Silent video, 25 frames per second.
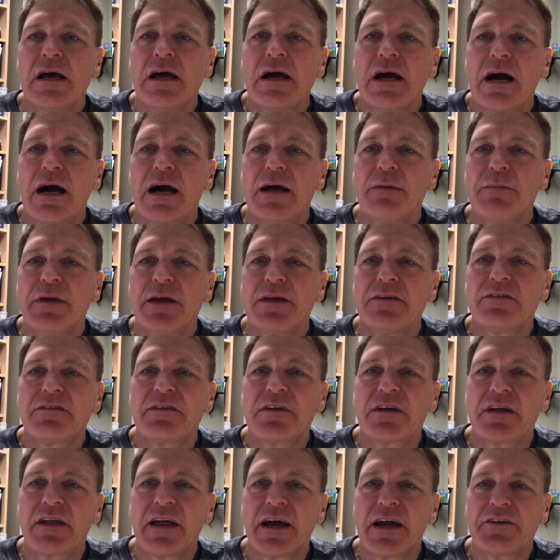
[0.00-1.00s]
Hi,
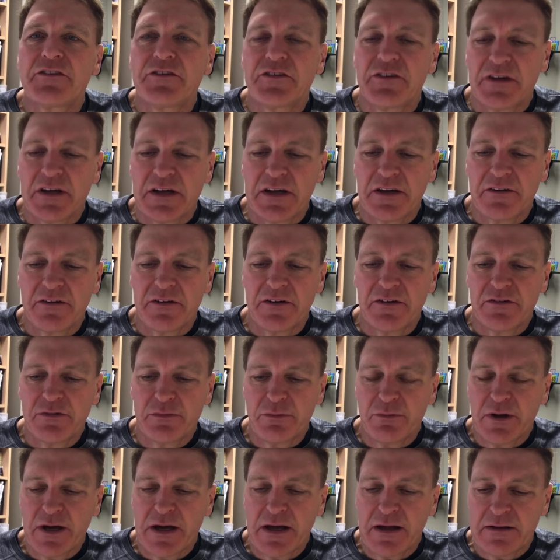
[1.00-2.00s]
Mason. Glad you're here as
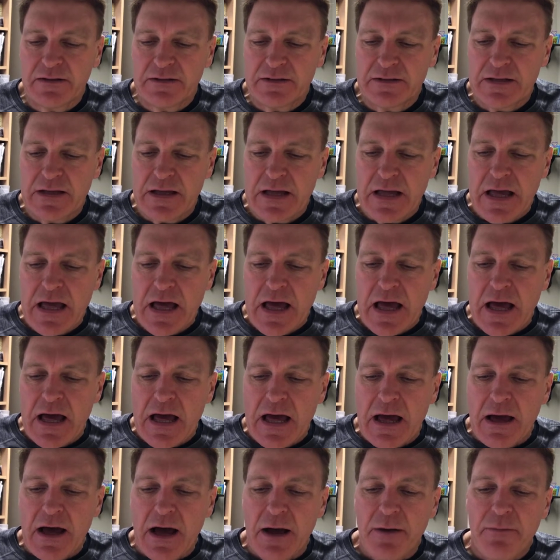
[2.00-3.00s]
well.
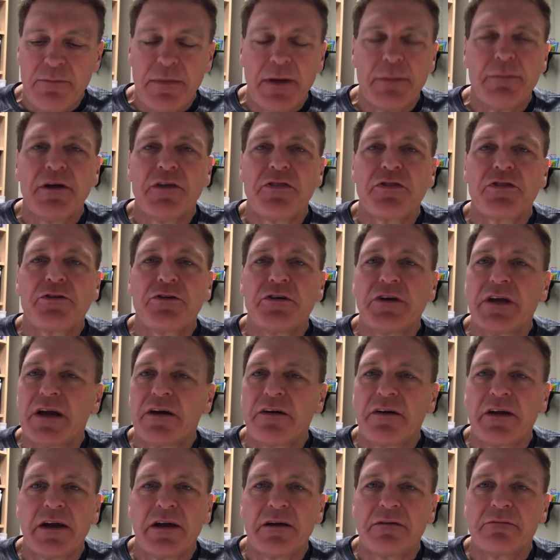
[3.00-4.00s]
Maybe a third
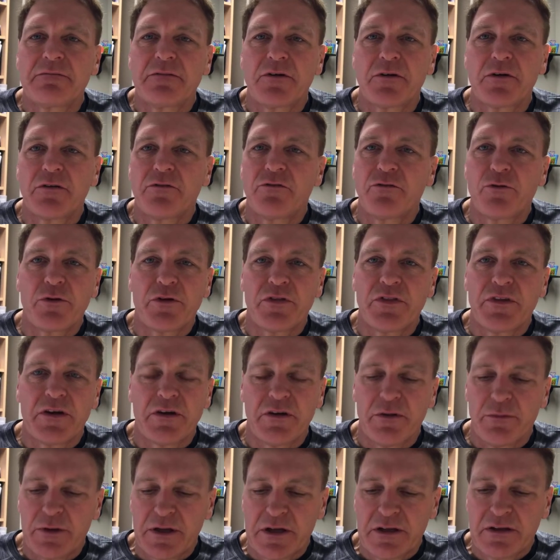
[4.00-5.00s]
area or a fourth
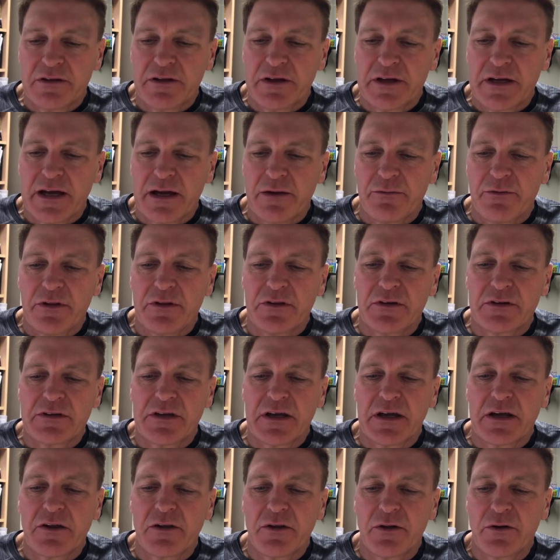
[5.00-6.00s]
area we could look at. We looked
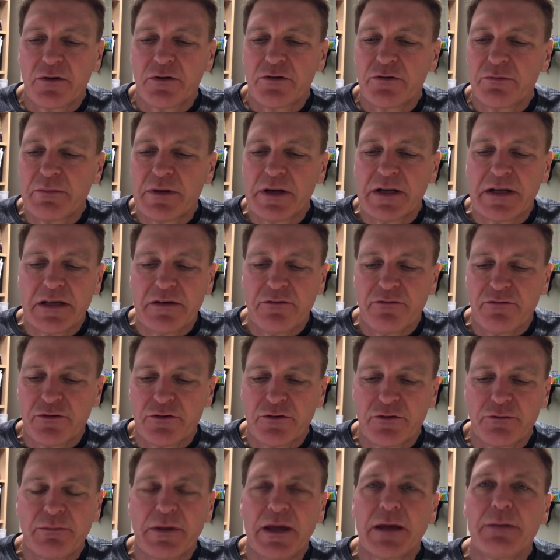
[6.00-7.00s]
at clothes, money,
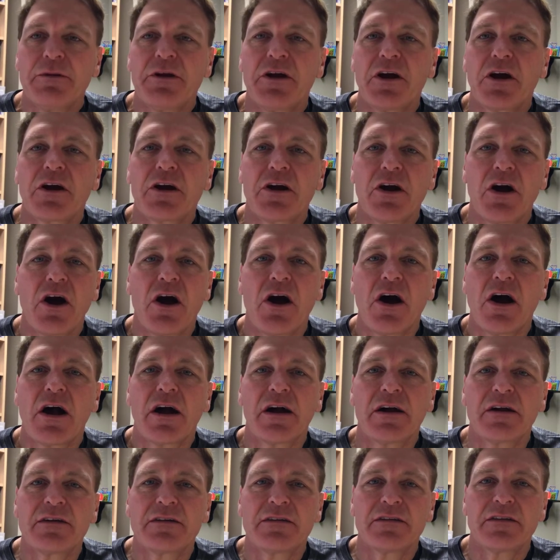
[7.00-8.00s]
food, maybe our
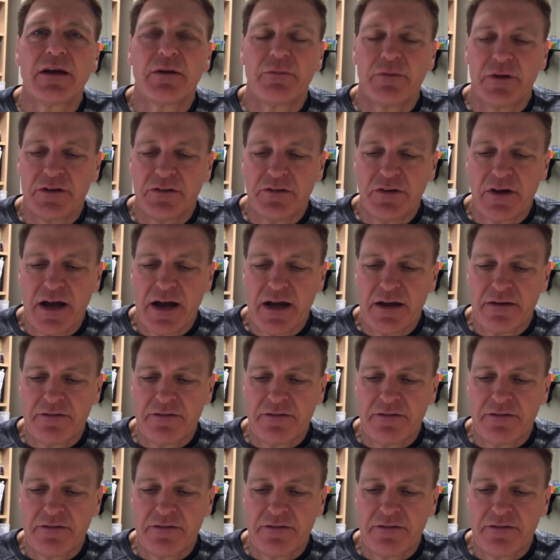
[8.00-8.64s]
car that we drive.